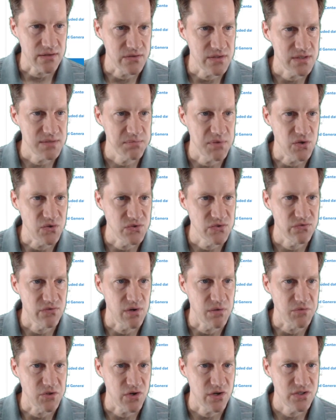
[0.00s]
this post
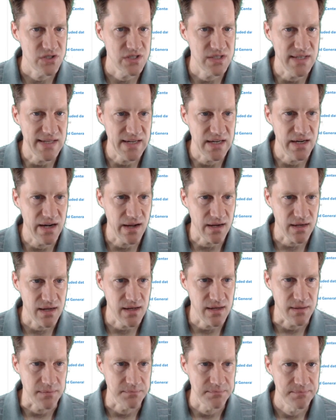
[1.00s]
from
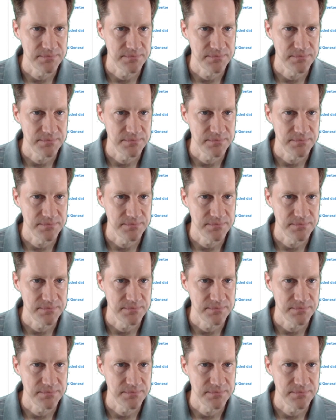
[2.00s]
CrunchyData.com.